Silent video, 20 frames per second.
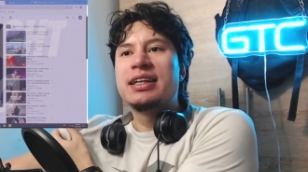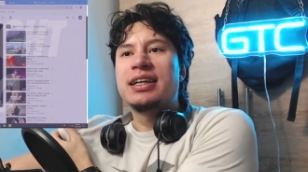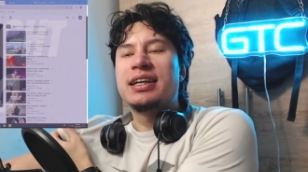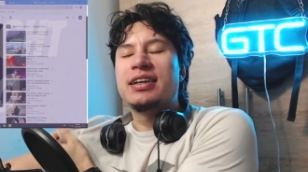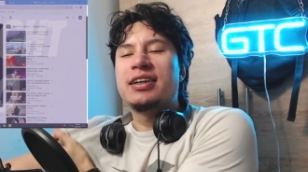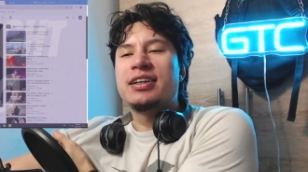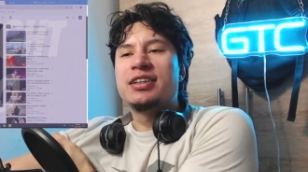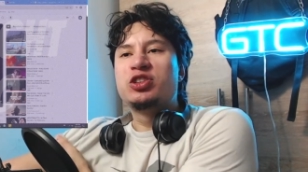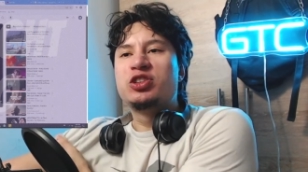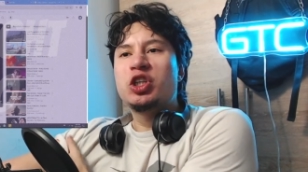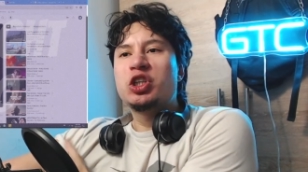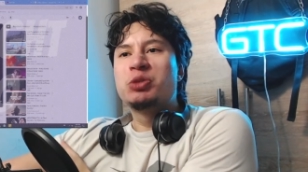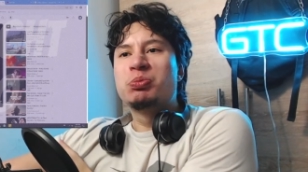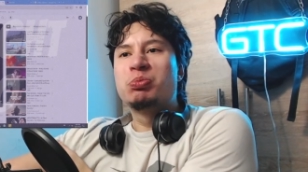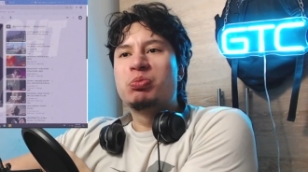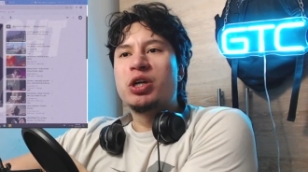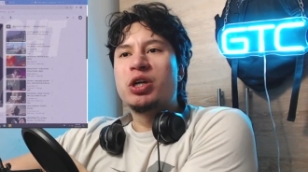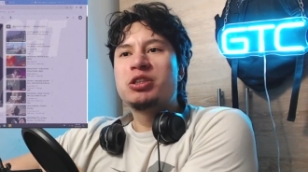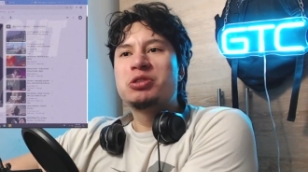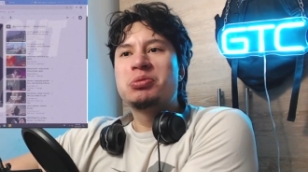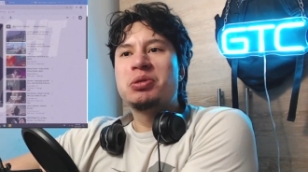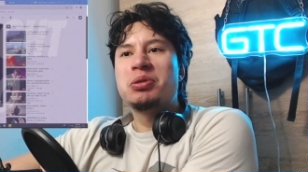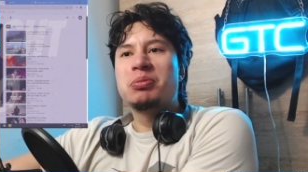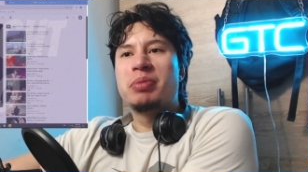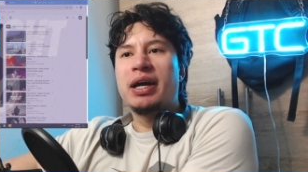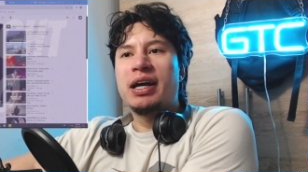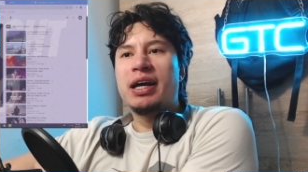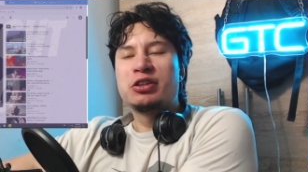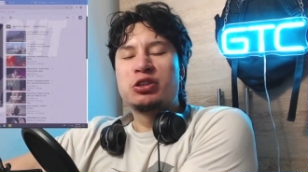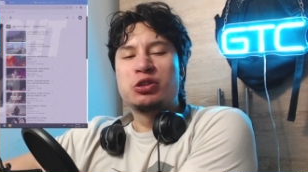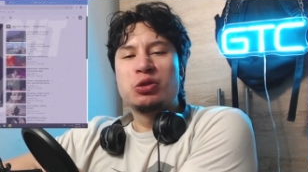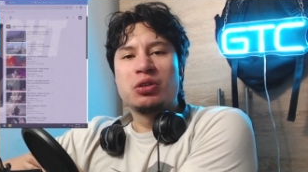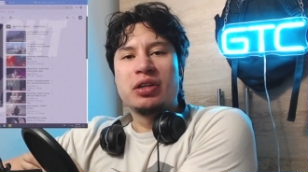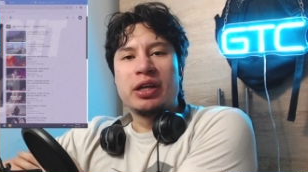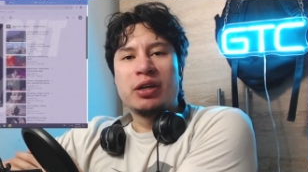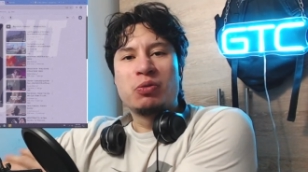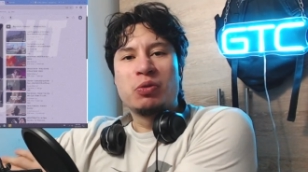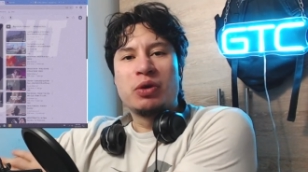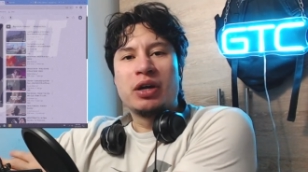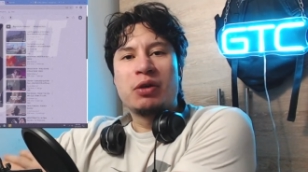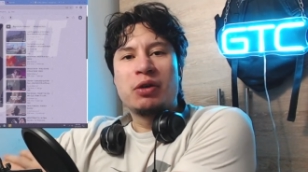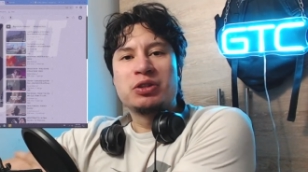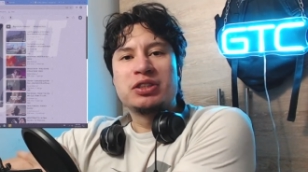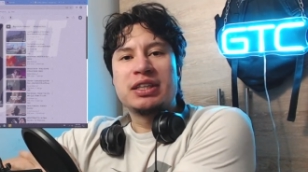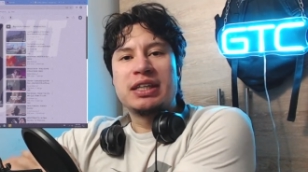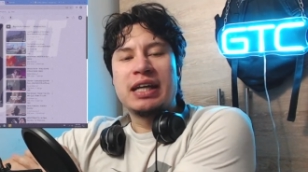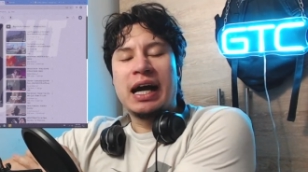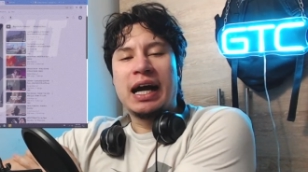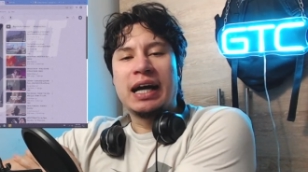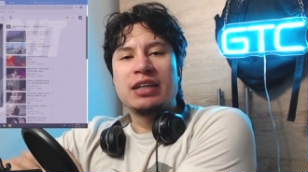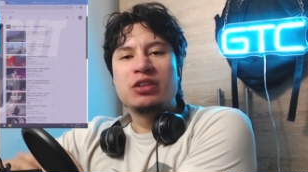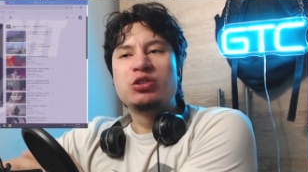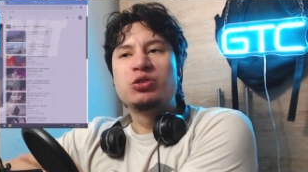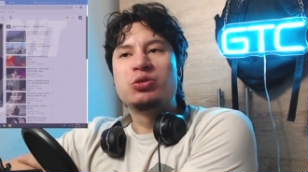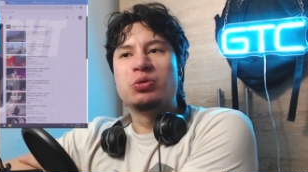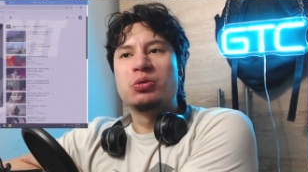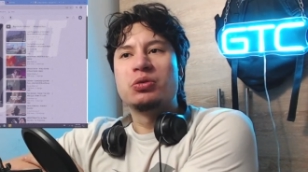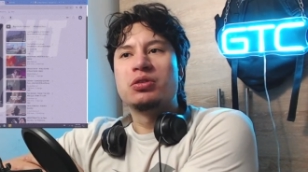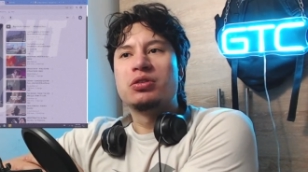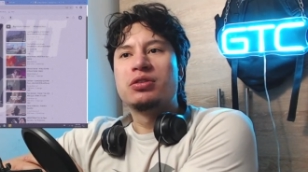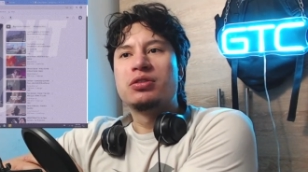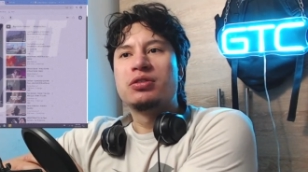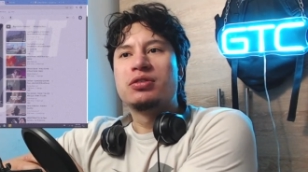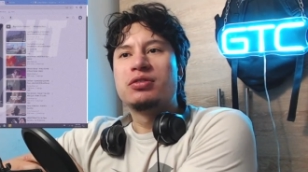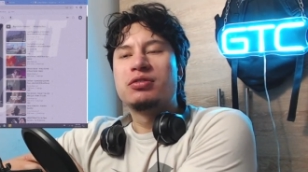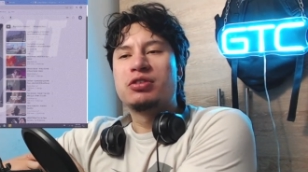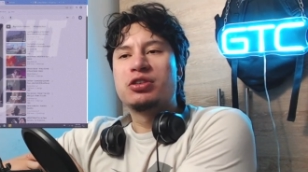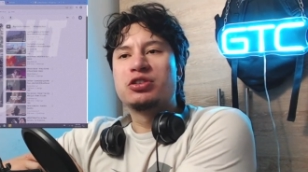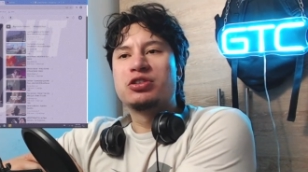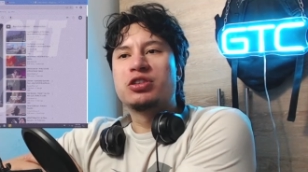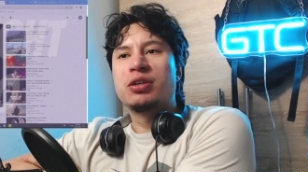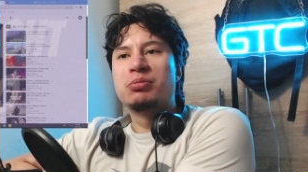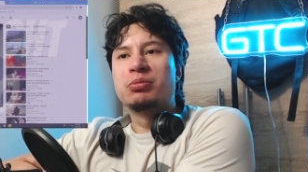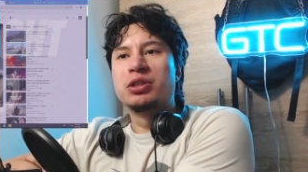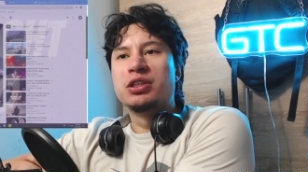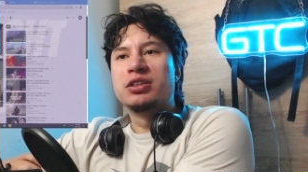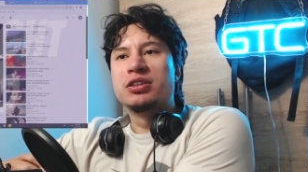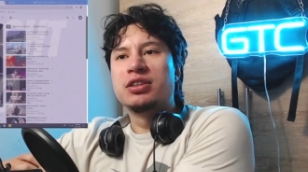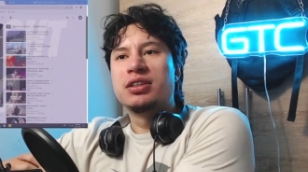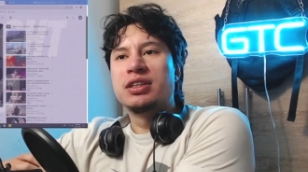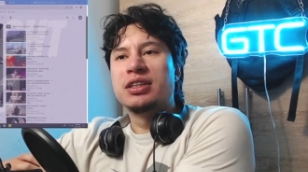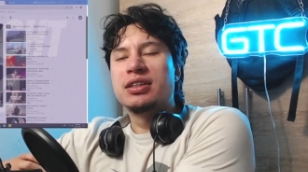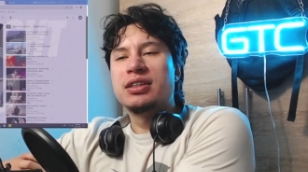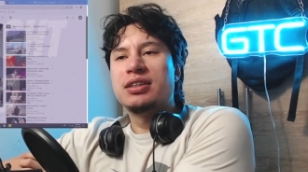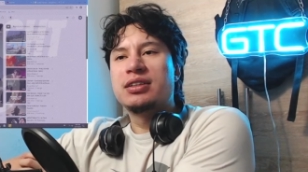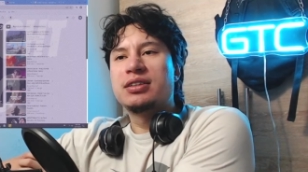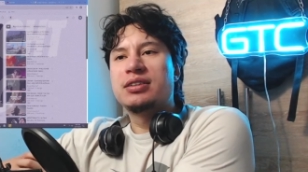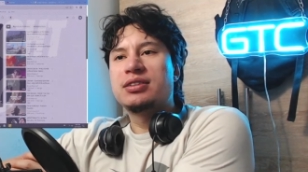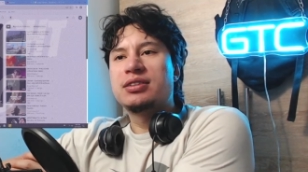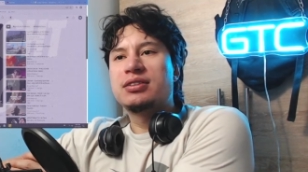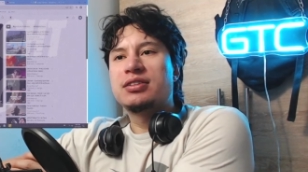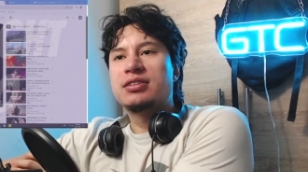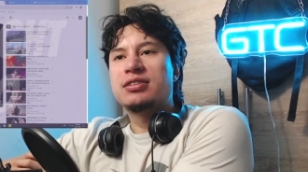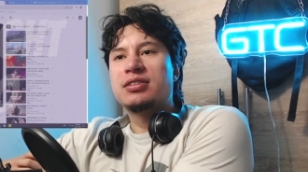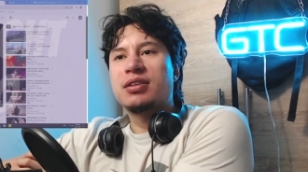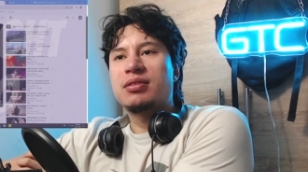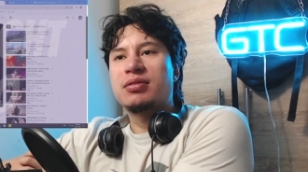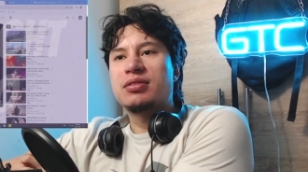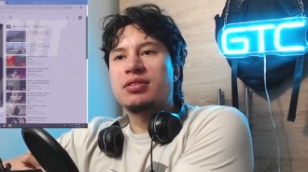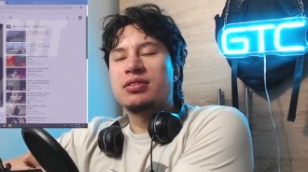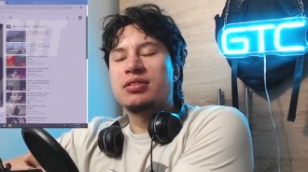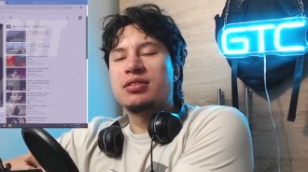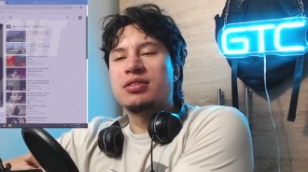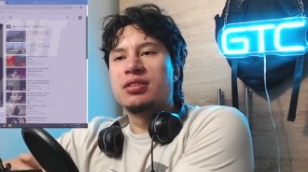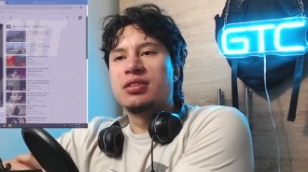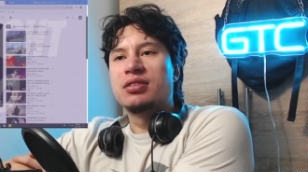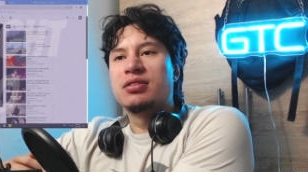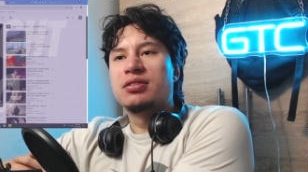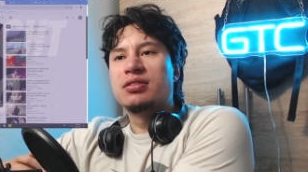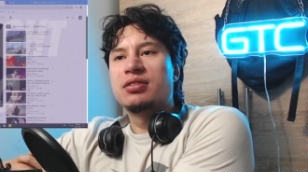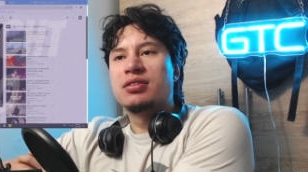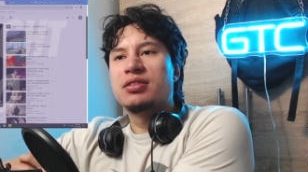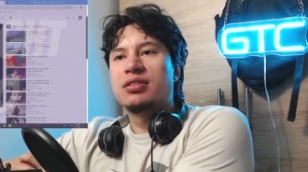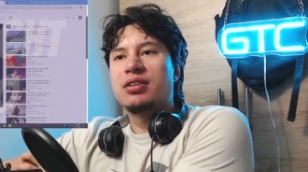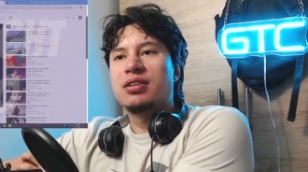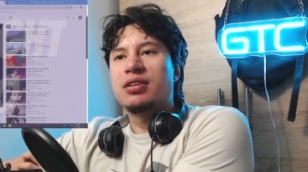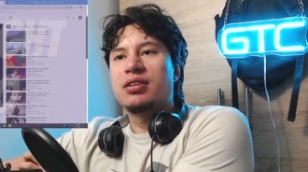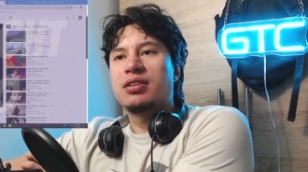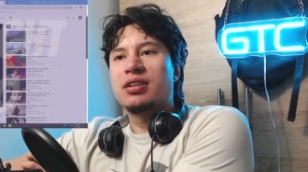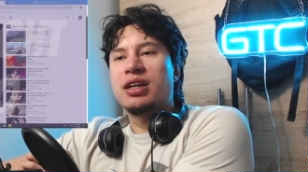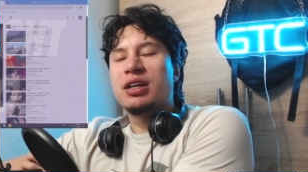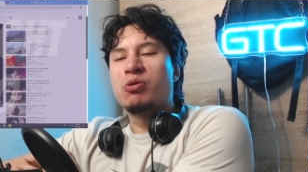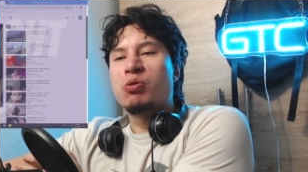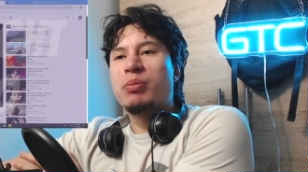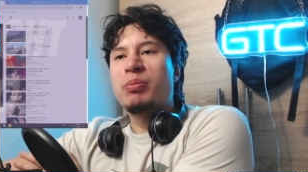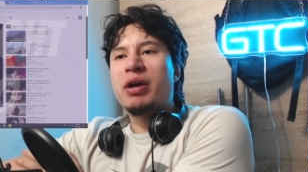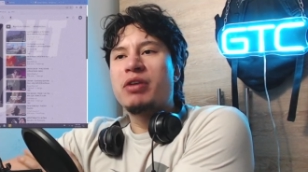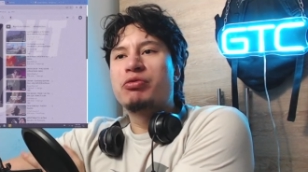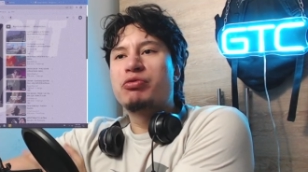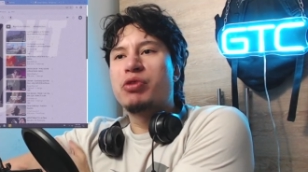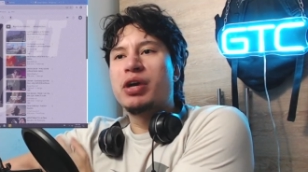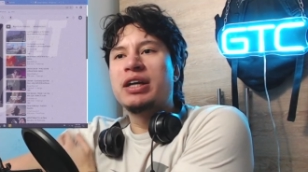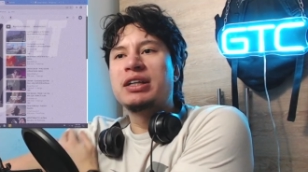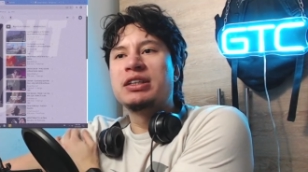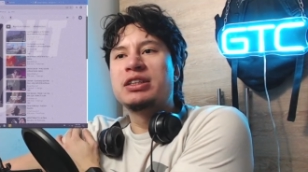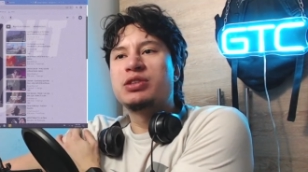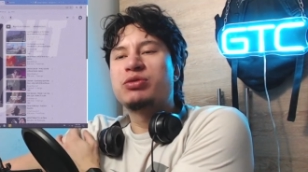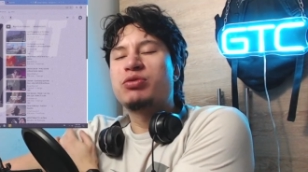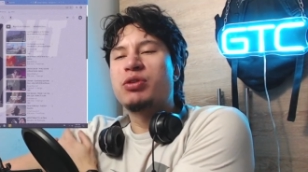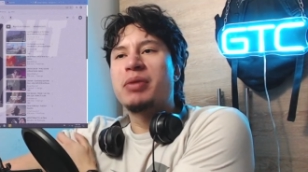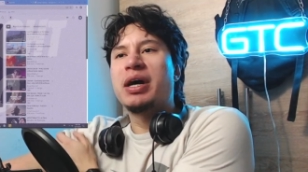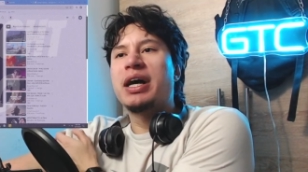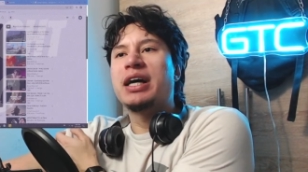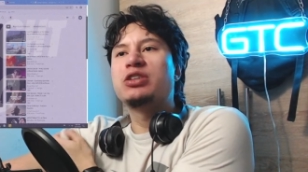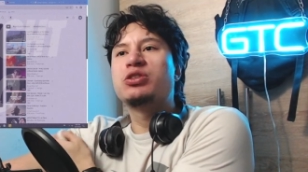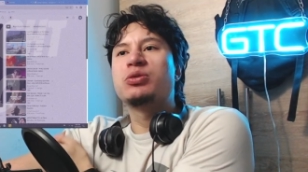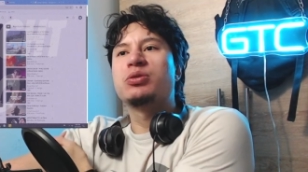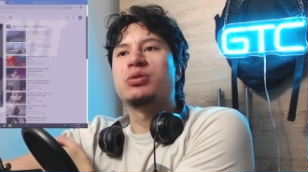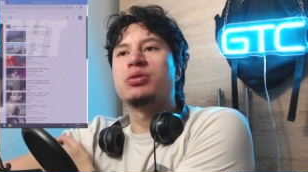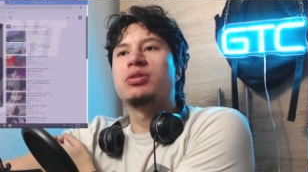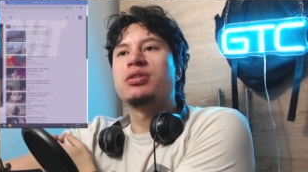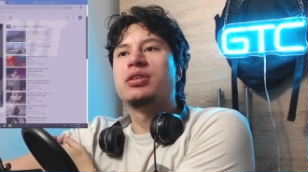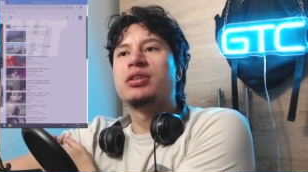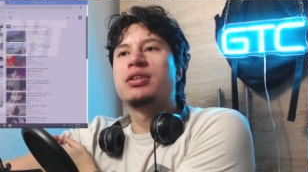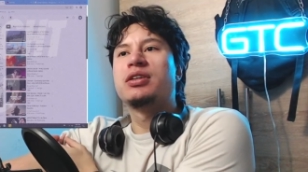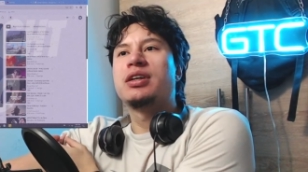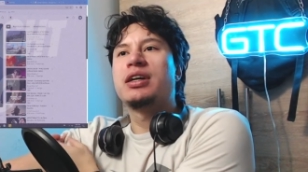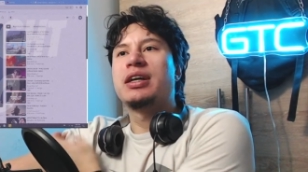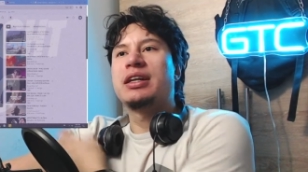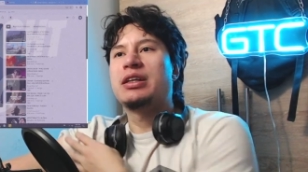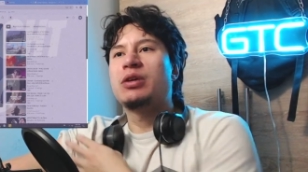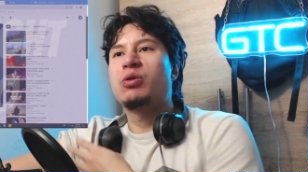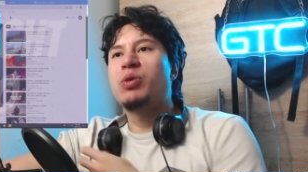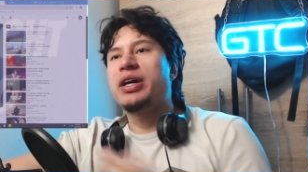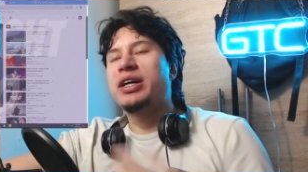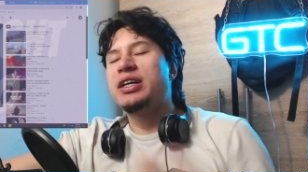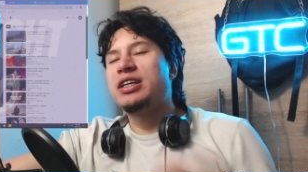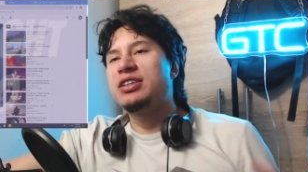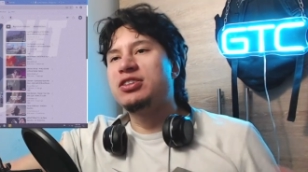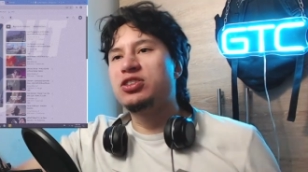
It just brings me back to like when I was in high school for some reason. It, it's some, um, you know, like one of my friends from high school and the way he's